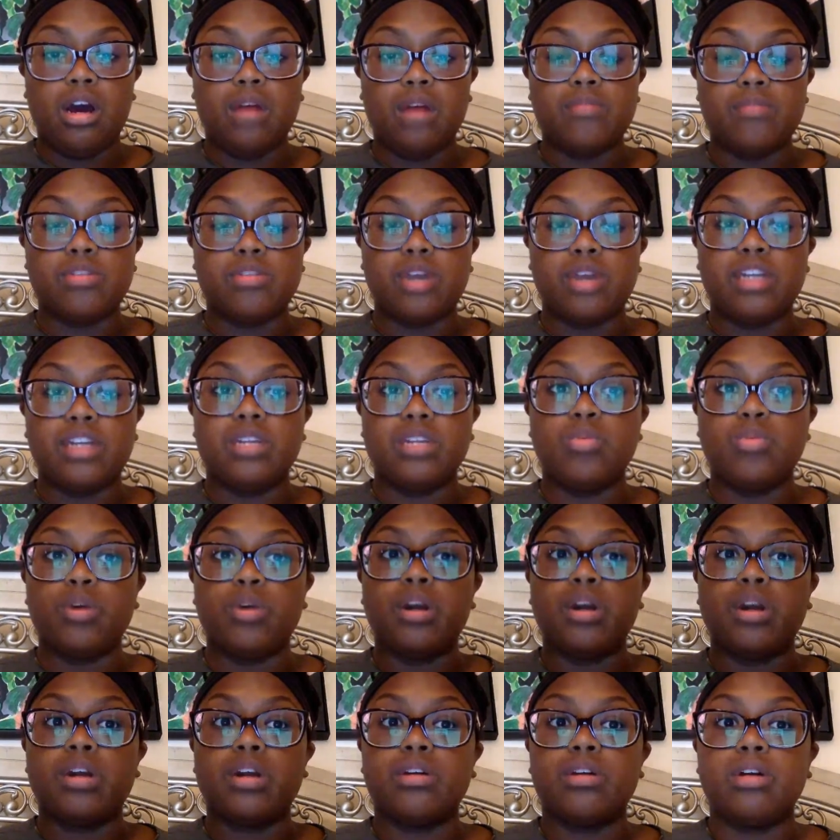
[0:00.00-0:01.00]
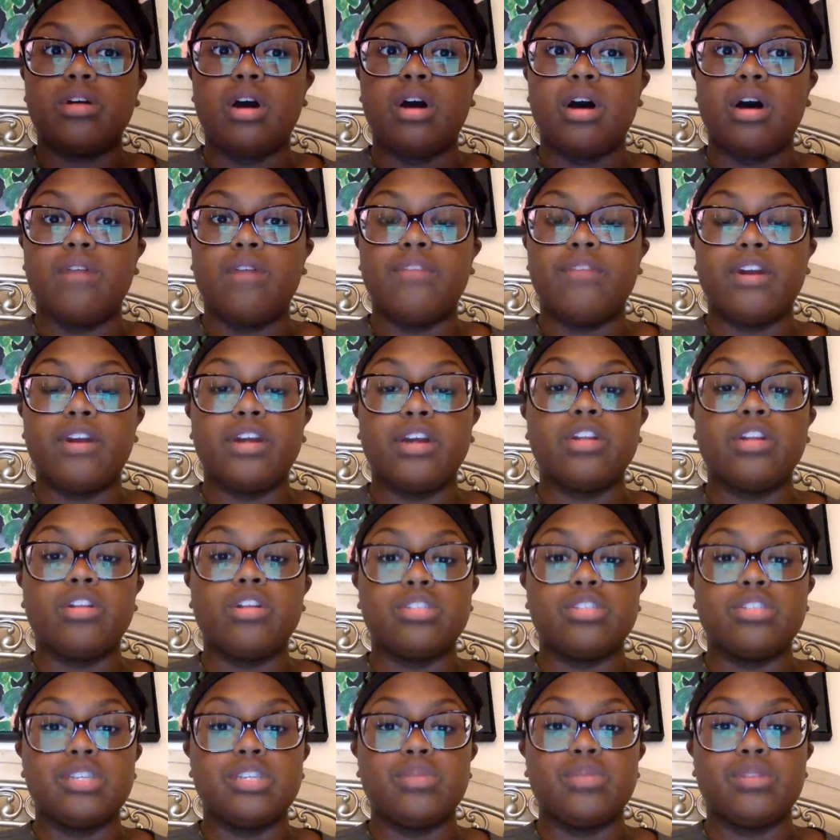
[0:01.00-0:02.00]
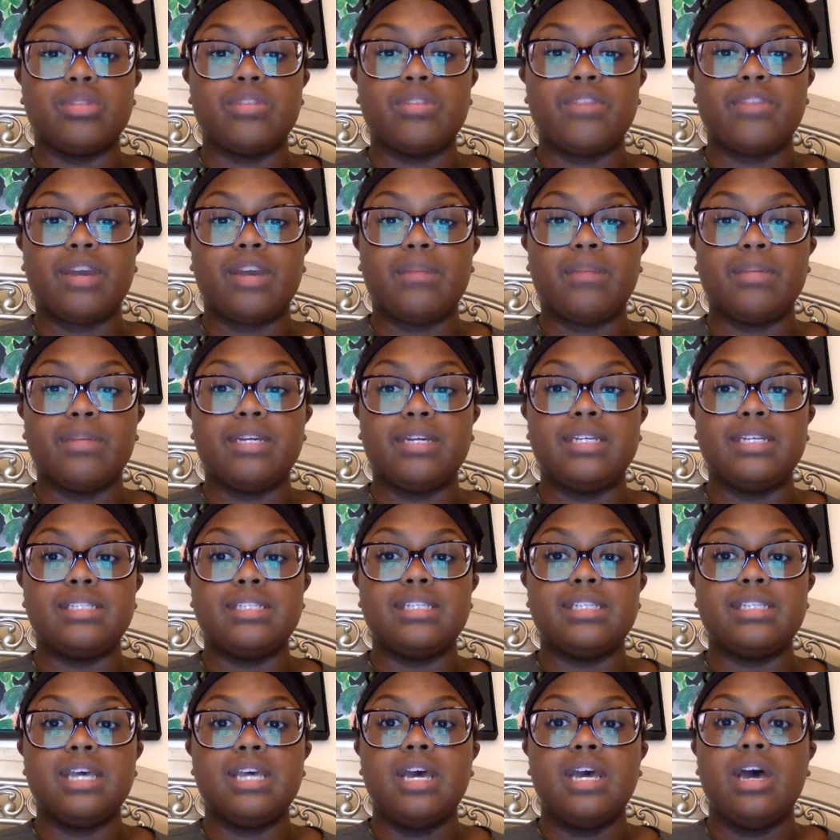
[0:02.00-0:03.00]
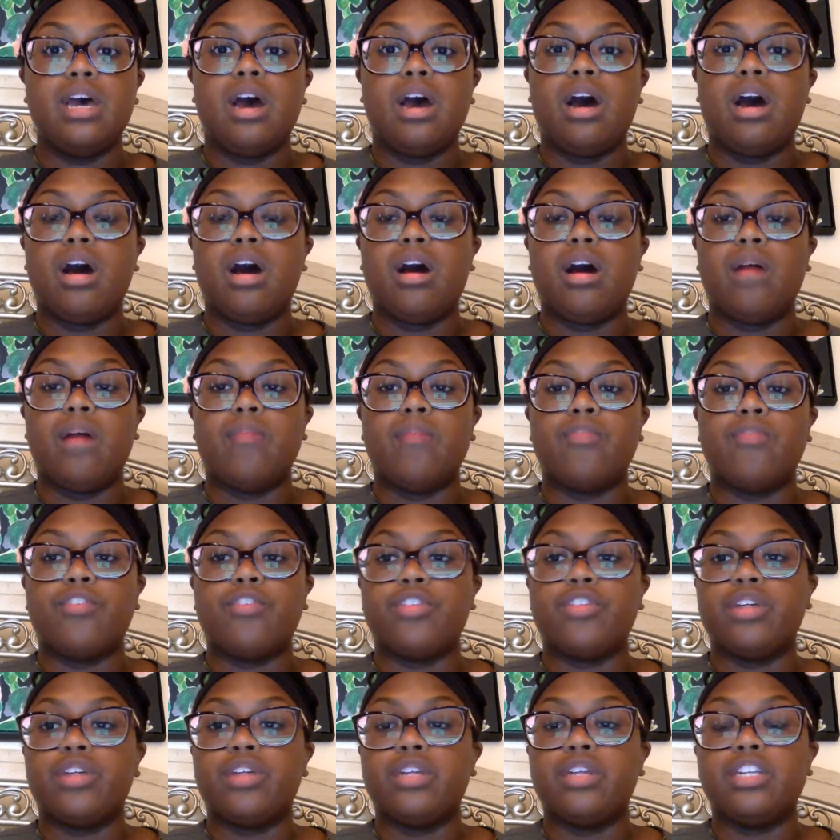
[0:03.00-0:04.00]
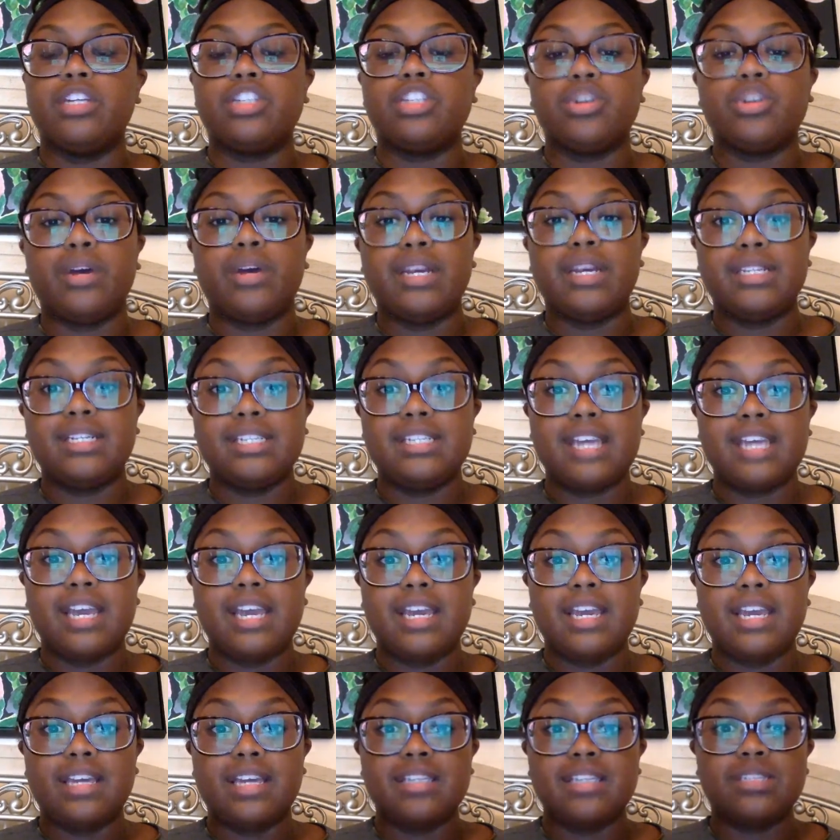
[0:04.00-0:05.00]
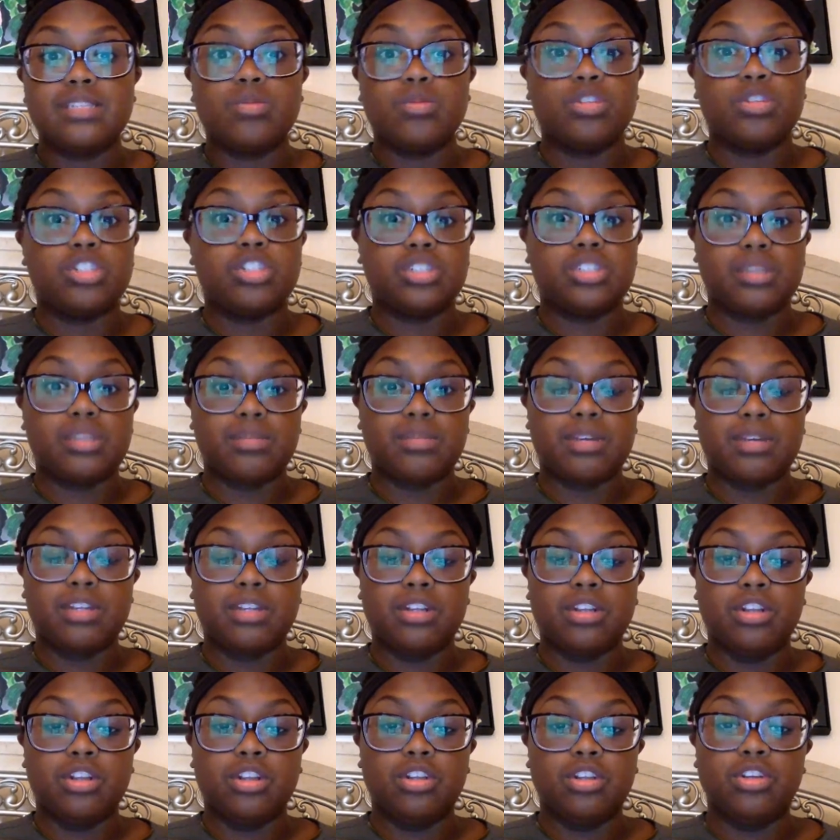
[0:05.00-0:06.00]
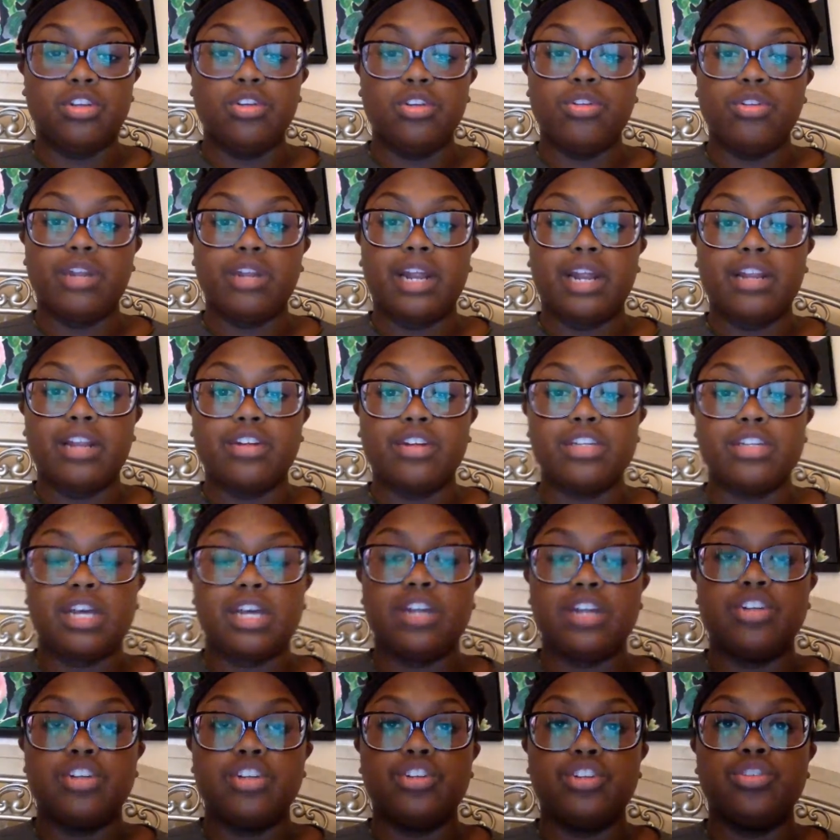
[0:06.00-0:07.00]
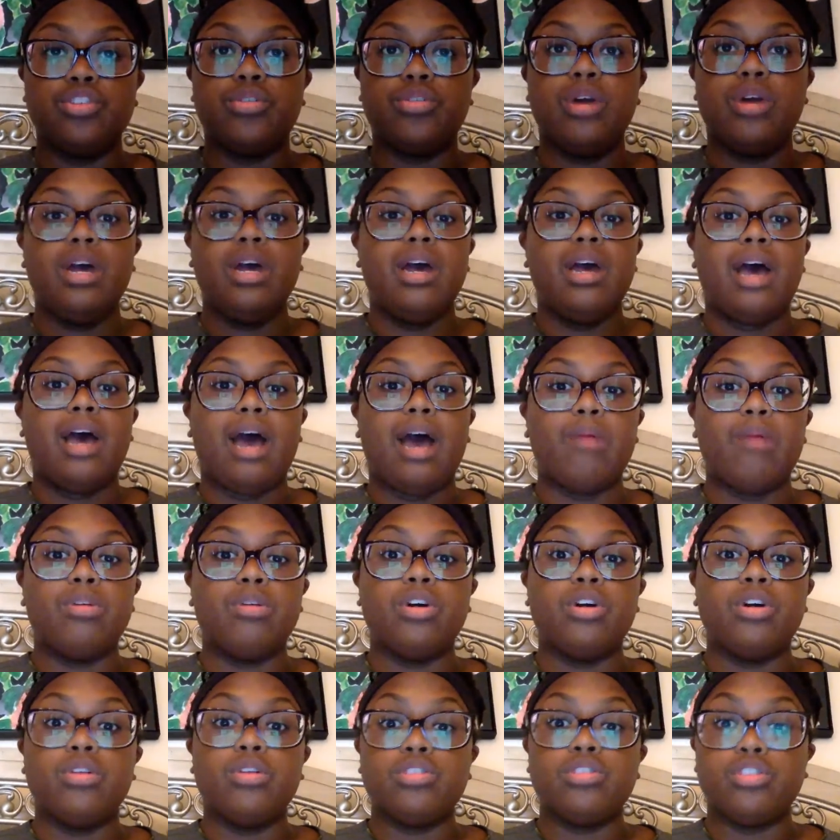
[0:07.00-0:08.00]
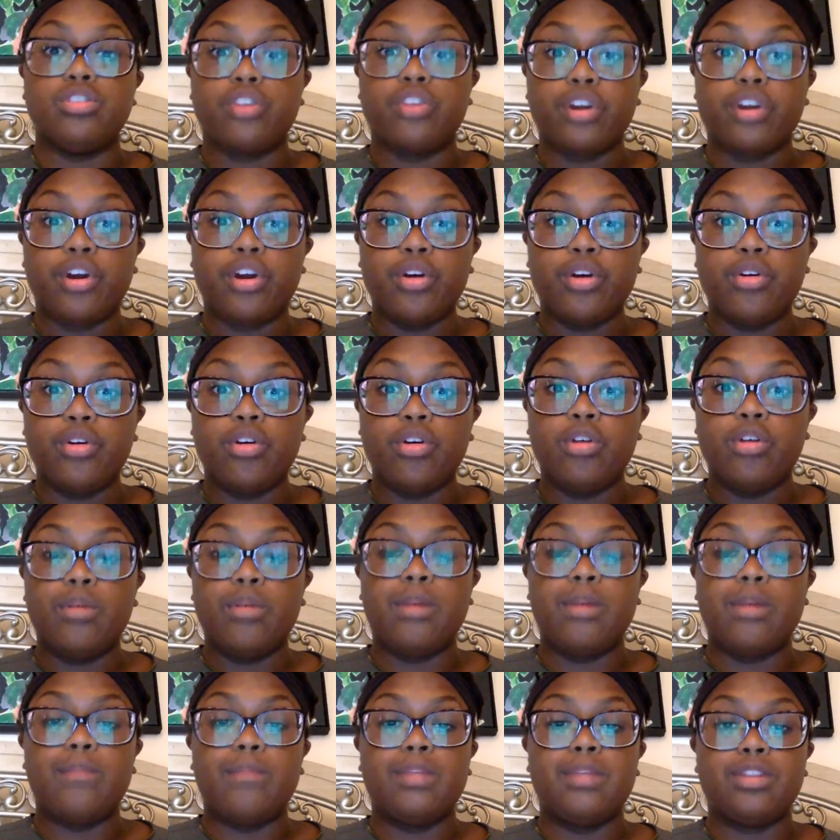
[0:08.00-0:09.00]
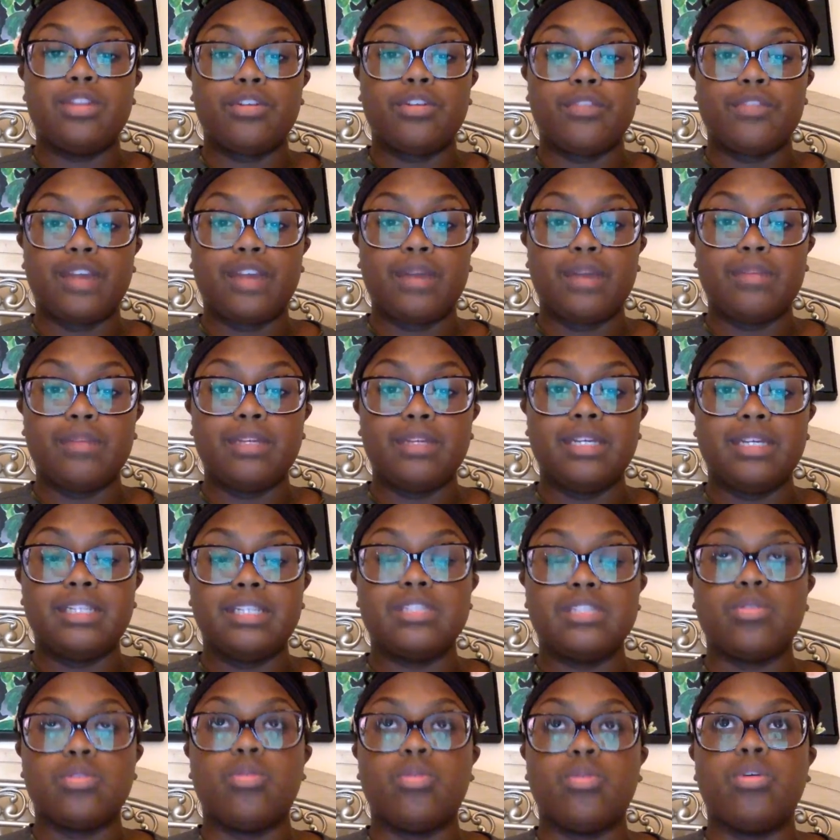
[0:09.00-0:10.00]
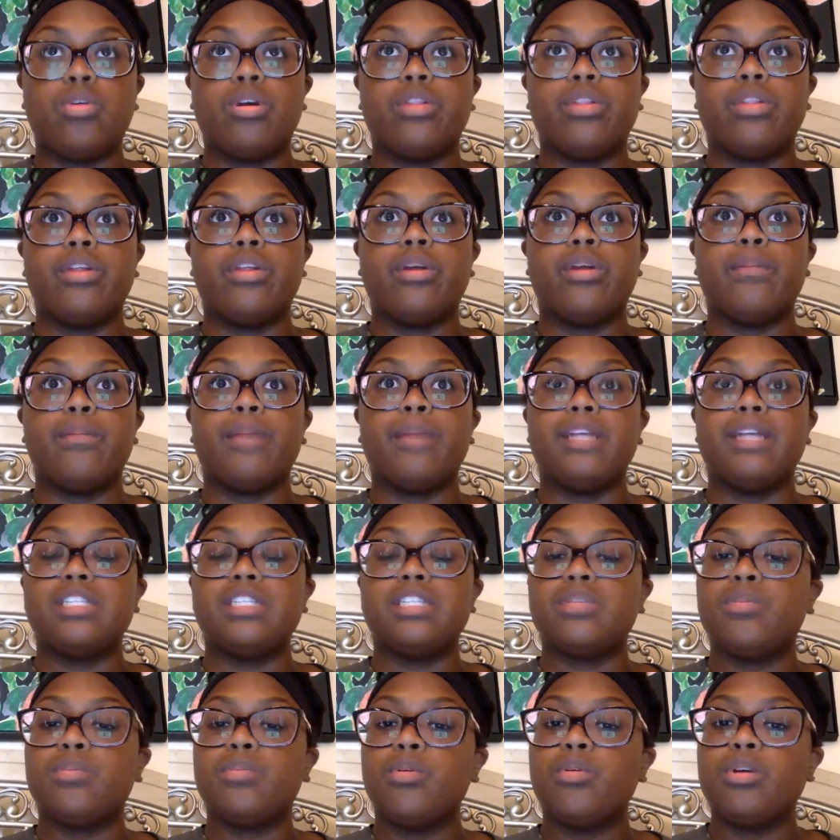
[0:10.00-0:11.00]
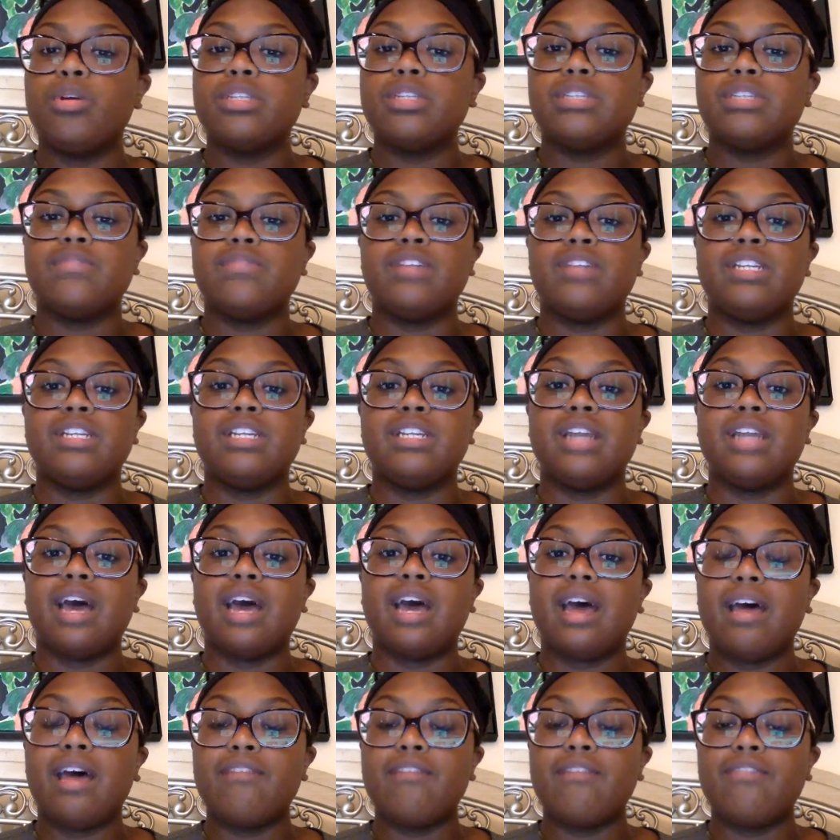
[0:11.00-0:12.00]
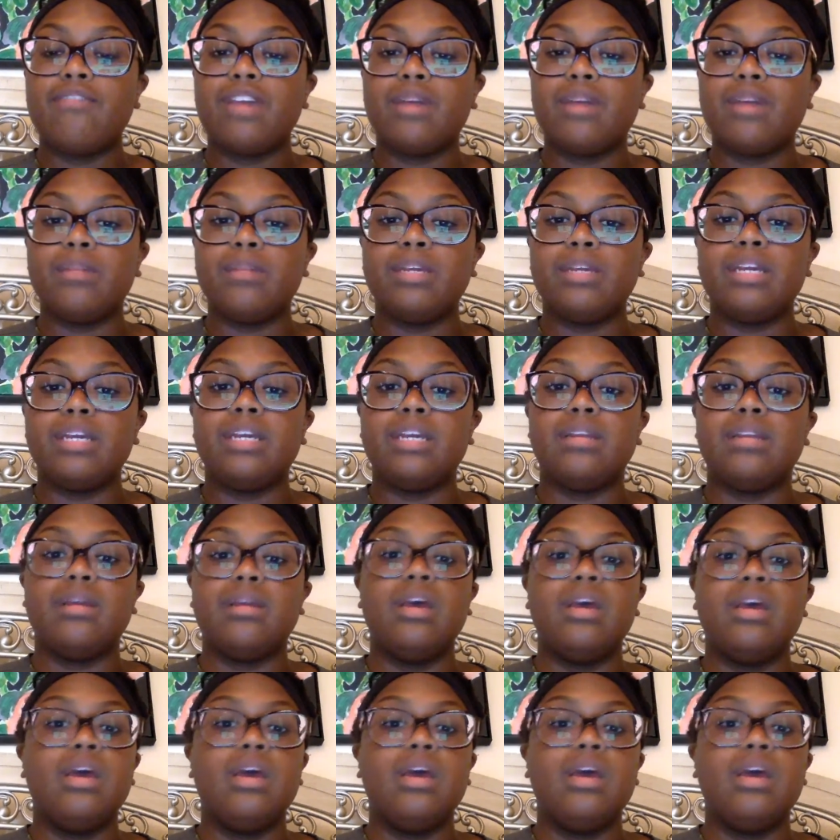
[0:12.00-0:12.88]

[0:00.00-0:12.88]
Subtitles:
So I did work very closely with the families for the initial intakes, which is something new that I learned how to do. I would go to their home and meet their families or their main supports if they did not have family, and